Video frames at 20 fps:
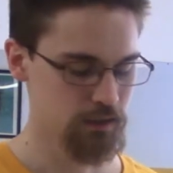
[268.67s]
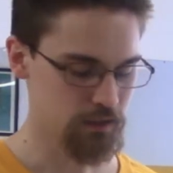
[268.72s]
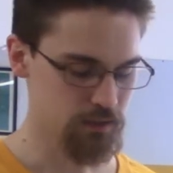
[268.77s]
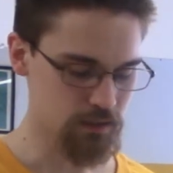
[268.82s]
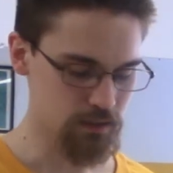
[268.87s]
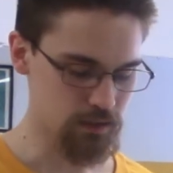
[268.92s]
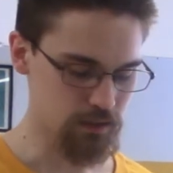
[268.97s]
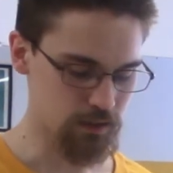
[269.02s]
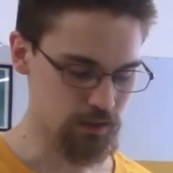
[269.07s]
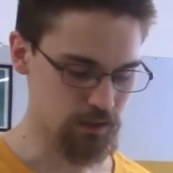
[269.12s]

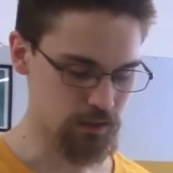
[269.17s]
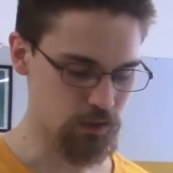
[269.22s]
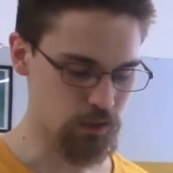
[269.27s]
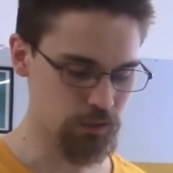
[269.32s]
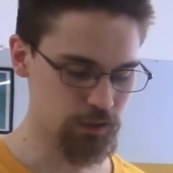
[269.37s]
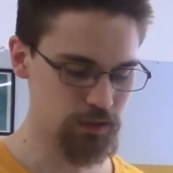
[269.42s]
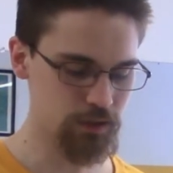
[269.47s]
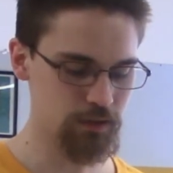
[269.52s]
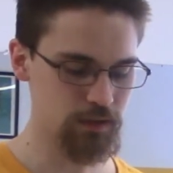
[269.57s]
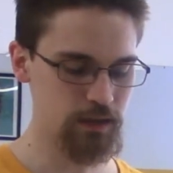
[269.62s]
The
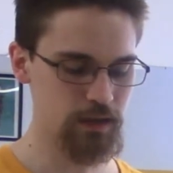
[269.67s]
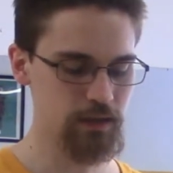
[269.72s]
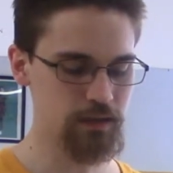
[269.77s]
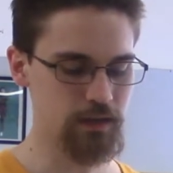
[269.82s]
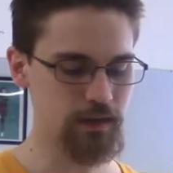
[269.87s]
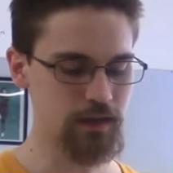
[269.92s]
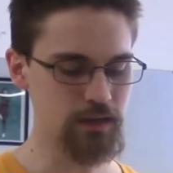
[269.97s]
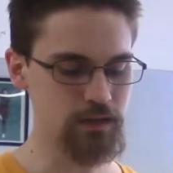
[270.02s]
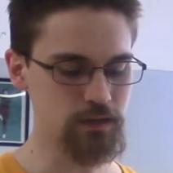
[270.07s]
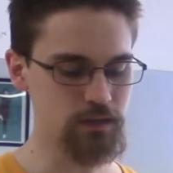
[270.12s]
only
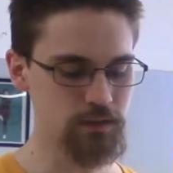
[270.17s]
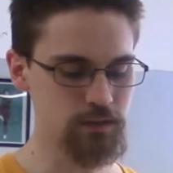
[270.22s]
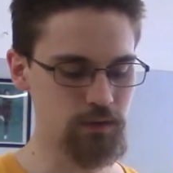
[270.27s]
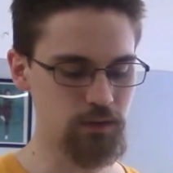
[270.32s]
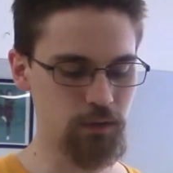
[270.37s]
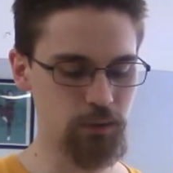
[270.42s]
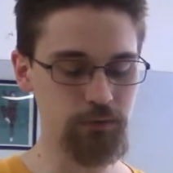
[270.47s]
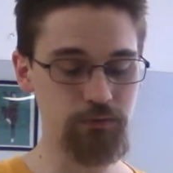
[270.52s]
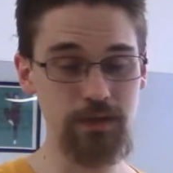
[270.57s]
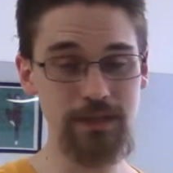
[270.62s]

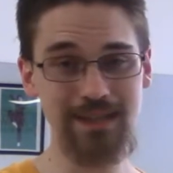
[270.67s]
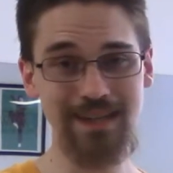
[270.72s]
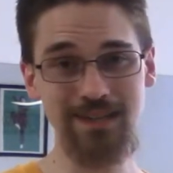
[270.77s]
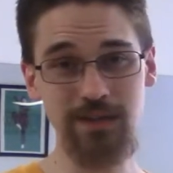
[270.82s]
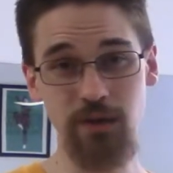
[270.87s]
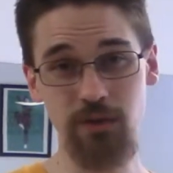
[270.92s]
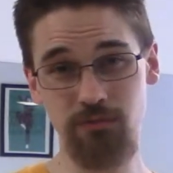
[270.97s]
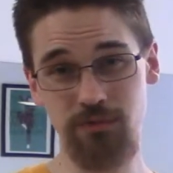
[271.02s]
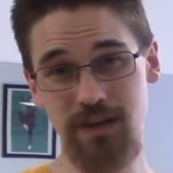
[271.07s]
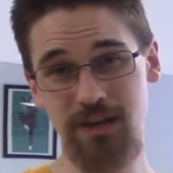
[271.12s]
reason I
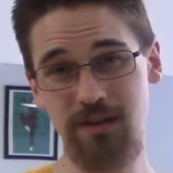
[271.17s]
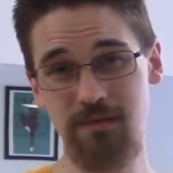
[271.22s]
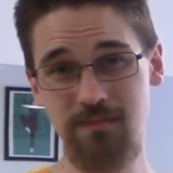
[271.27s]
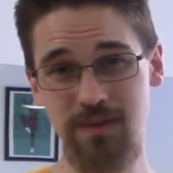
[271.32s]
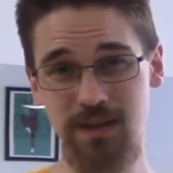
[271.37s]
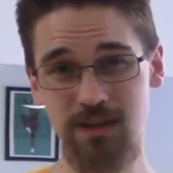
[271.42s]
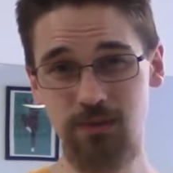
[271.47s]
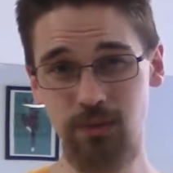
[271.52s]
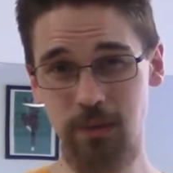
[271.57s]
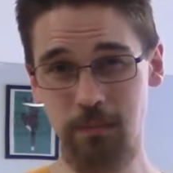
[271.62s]
don't
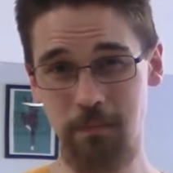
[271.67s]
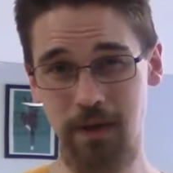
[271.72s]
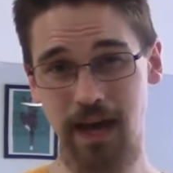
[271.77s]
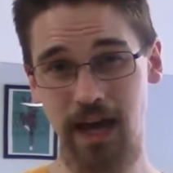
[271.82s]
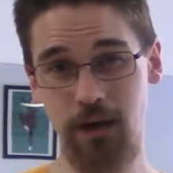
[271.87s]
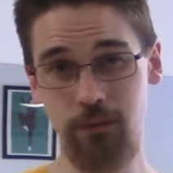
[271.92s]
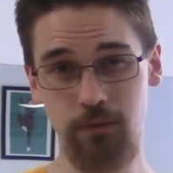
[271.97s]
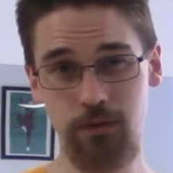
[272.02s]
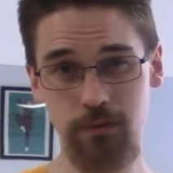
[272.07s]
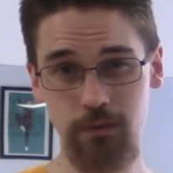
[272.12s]
recommend doing
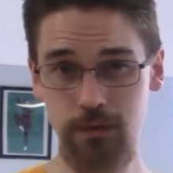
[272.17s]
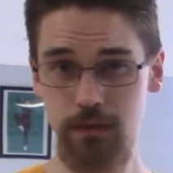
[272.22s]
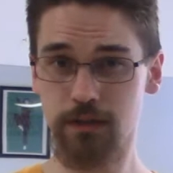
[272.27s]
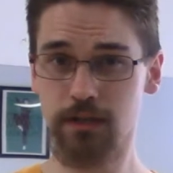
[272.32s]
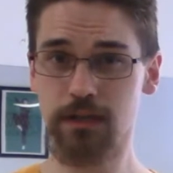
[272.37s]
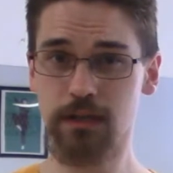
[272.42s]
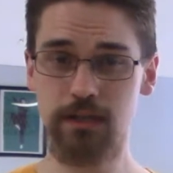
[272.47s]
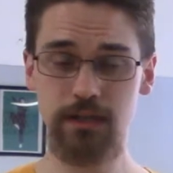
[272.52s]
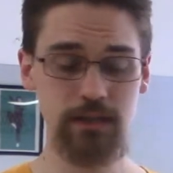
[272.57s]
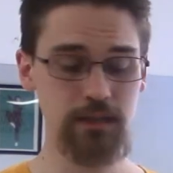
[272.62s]
bag work with
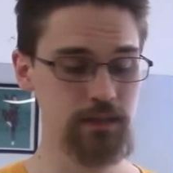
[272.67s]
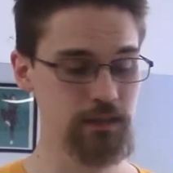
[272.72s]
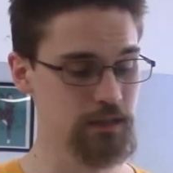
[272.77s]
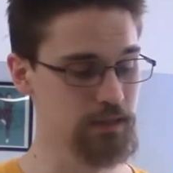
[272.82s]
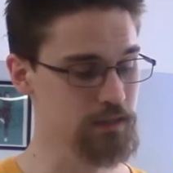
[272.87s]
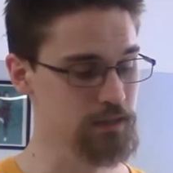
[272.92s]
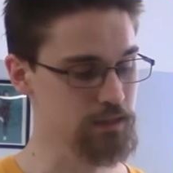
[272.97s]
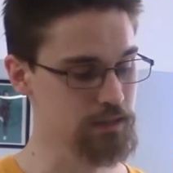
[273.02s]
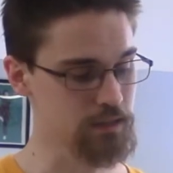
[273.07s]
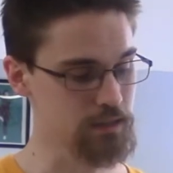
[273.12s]
these
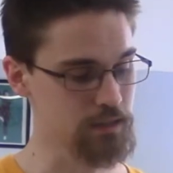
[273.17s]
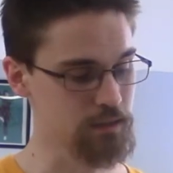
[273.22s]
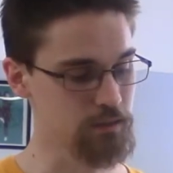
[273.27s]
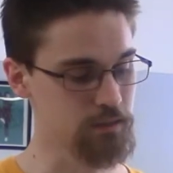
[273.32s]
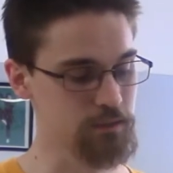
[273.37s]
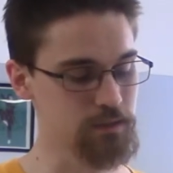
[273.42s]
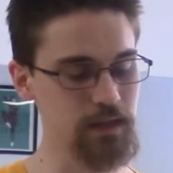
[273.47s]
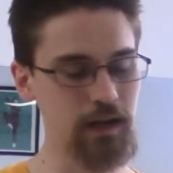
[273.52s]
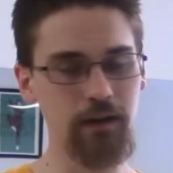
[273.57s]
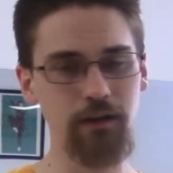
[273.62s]
is
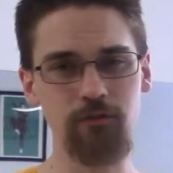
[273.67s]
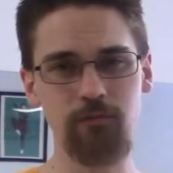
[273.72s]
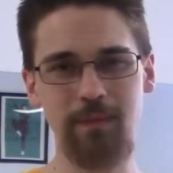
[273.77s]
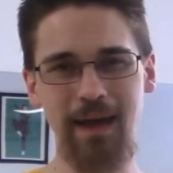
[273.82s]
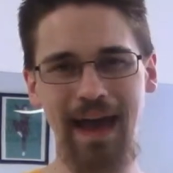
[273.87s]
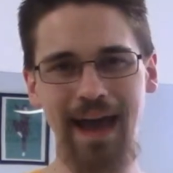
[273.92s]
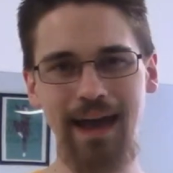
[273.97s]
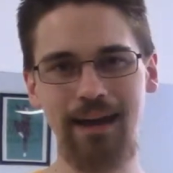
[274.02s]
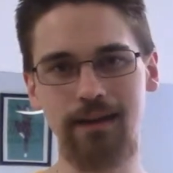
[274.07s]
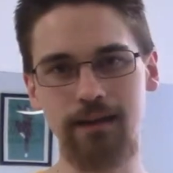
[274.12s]
there's not enough
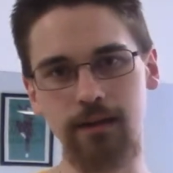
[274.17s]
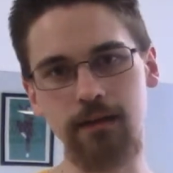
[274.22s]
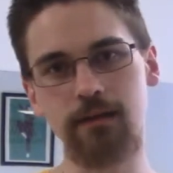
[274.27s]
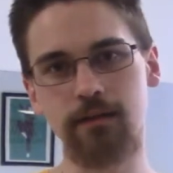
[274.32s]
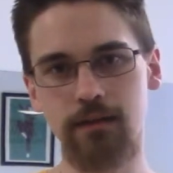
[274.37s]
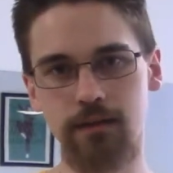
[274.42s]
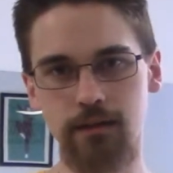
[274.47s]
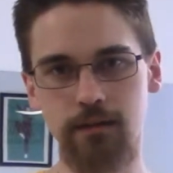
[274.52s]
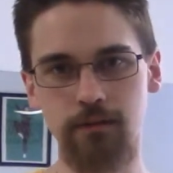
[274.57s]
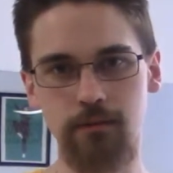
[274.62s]
padding
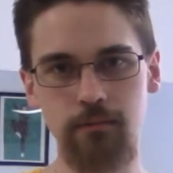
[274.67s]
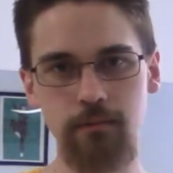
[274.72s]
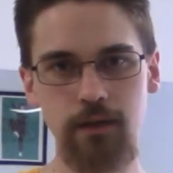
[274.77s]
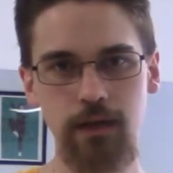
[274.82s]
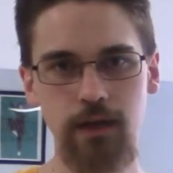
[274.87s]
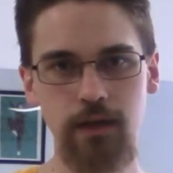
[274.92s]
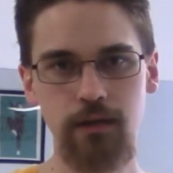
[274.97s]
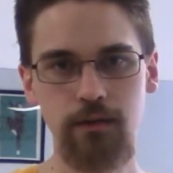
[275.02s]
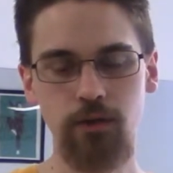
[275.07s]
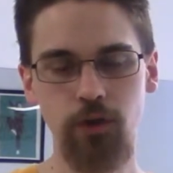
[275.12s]
in them.
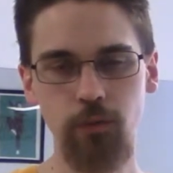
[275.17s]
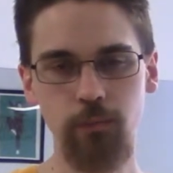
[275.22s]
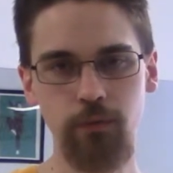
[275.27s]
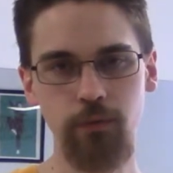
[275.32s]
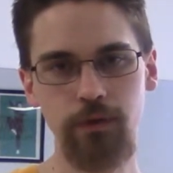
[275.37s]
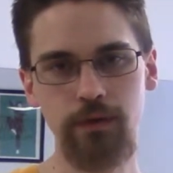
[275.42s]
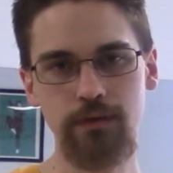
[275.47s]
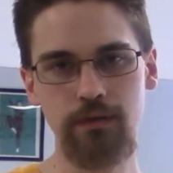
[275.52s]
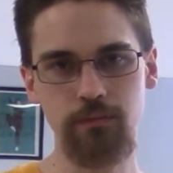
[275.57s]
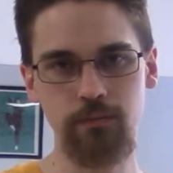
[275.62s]
The whole
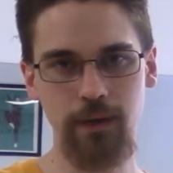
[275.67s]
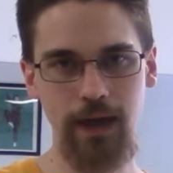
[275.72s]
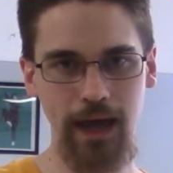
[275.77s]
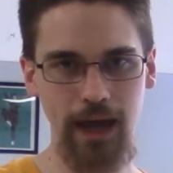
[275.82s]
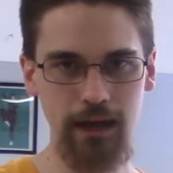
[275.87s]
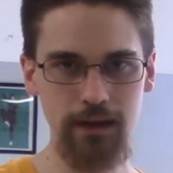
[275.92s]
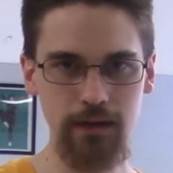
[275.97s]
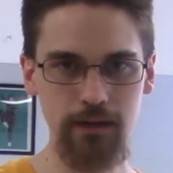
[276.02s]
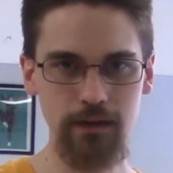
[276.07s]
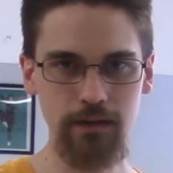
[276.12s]
point to
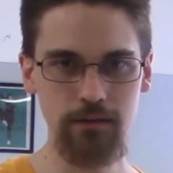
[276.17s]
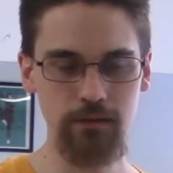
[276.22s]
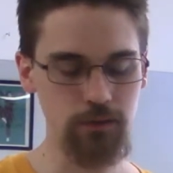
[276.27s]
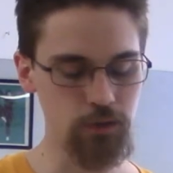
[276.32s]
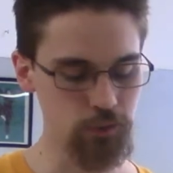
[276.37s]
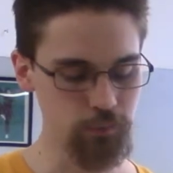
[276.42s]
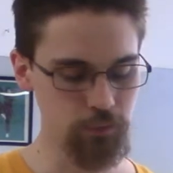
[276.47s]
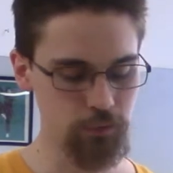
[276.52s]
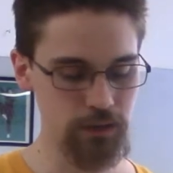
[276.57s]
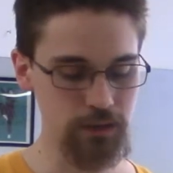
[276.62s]
padding, the
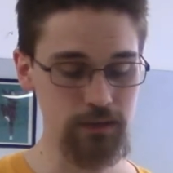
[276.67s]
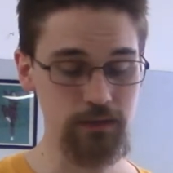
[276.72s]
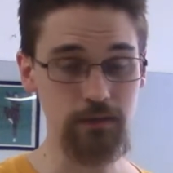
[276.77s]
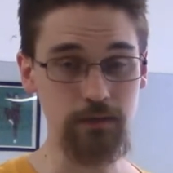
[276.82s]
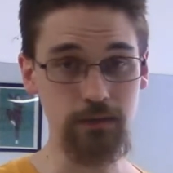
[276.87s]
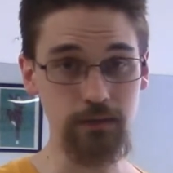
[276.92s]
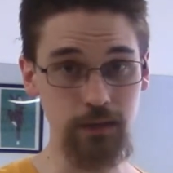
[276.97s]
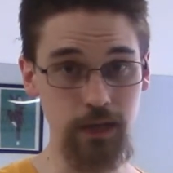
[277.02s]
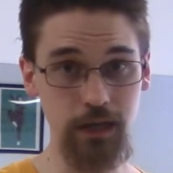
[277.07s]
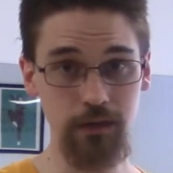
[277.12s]
whole point to the
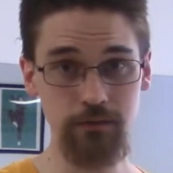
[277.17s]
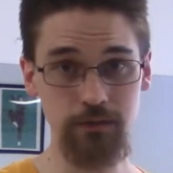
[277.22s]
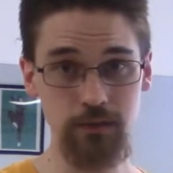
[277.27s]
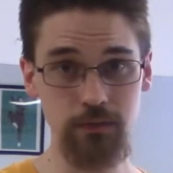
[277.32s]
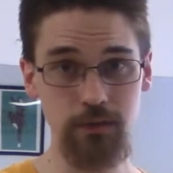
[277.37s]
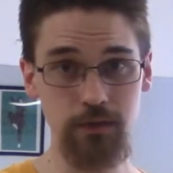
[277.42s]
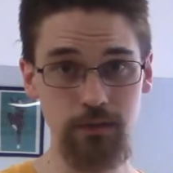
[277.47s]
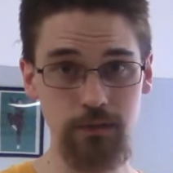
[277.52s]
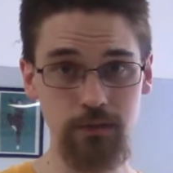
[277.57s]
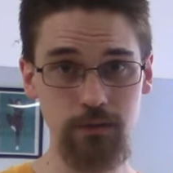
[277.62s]
gloves
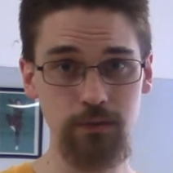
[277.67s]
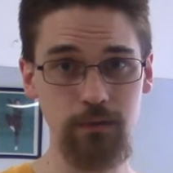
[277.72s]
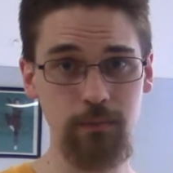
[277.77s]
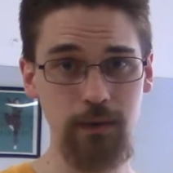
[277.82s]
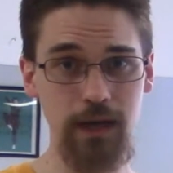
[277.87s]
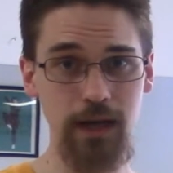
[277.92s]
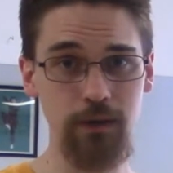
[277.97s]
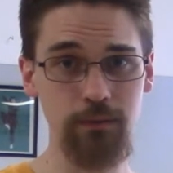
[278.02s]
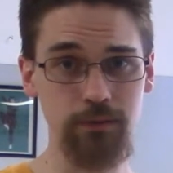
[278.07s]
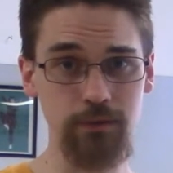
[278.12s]
when you're doing the
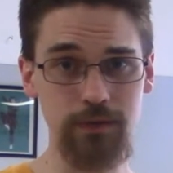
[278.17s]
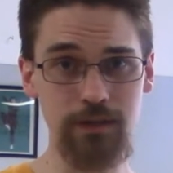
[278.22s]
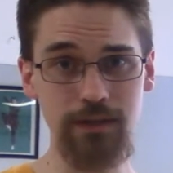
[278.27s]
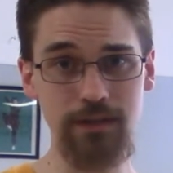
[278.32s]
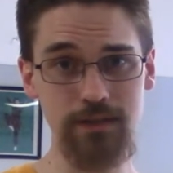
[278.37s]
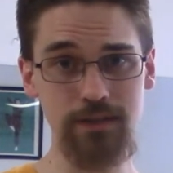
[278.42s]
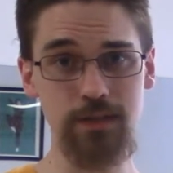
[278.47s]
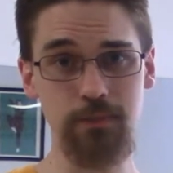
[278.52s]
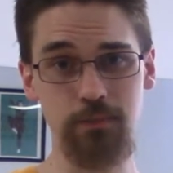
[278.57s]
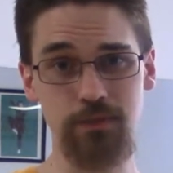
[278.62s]
bag work
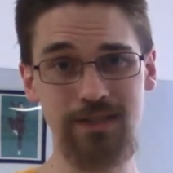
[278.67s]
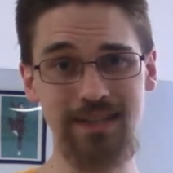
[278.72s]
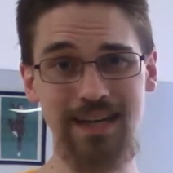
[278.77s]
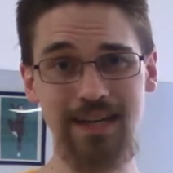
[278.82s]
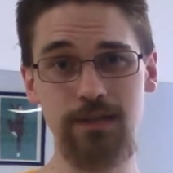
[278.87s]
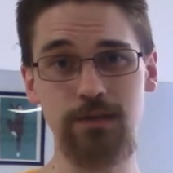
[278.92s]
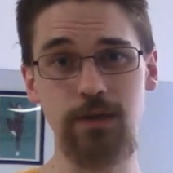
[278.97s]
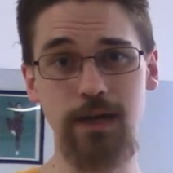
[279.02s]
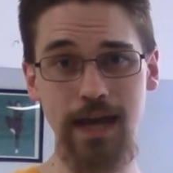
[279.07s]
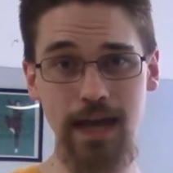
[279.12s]
is to
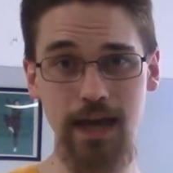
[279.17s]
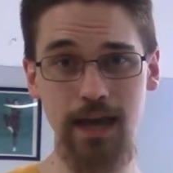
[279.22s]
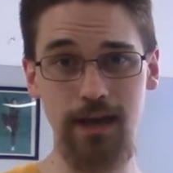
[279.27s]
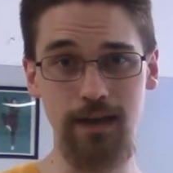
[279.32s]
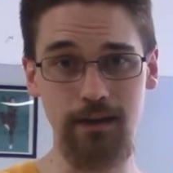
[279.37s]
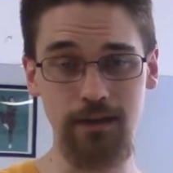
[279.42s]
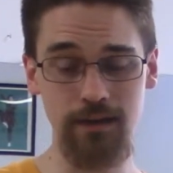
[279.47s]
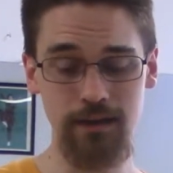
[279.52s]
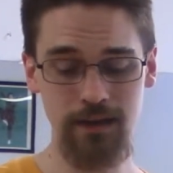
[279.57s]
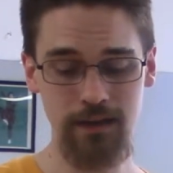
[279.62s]
protect your
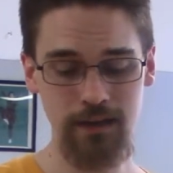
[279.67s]
hand.